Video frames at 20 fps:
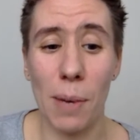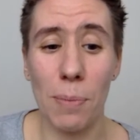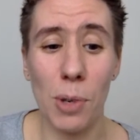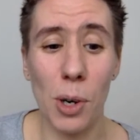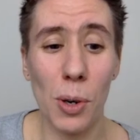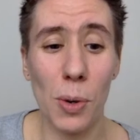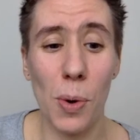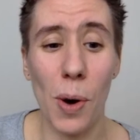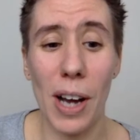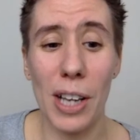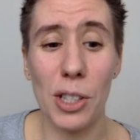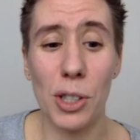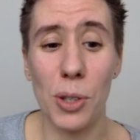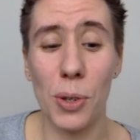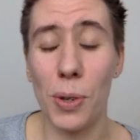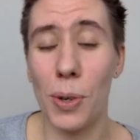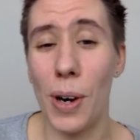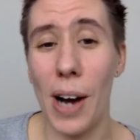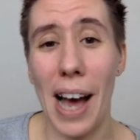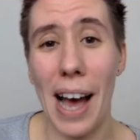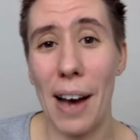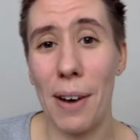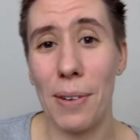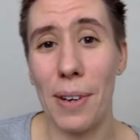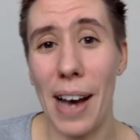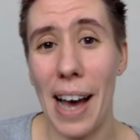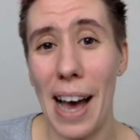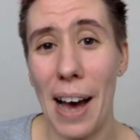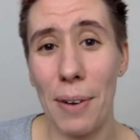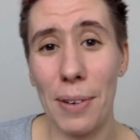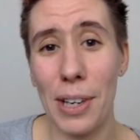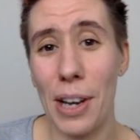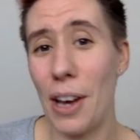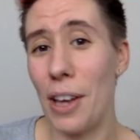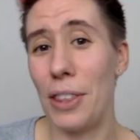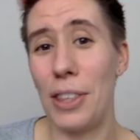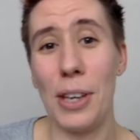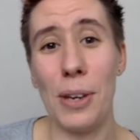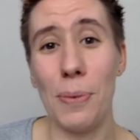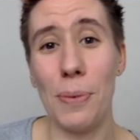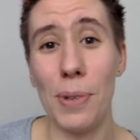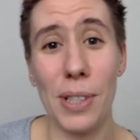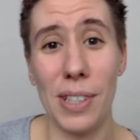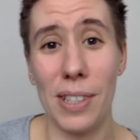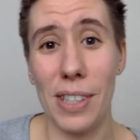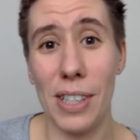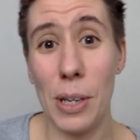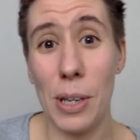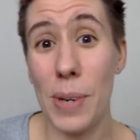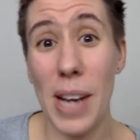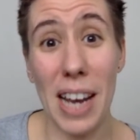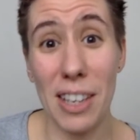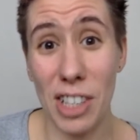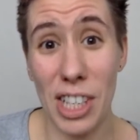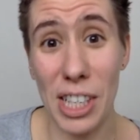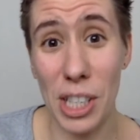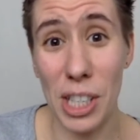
I'm not quite sure how on earth you would actually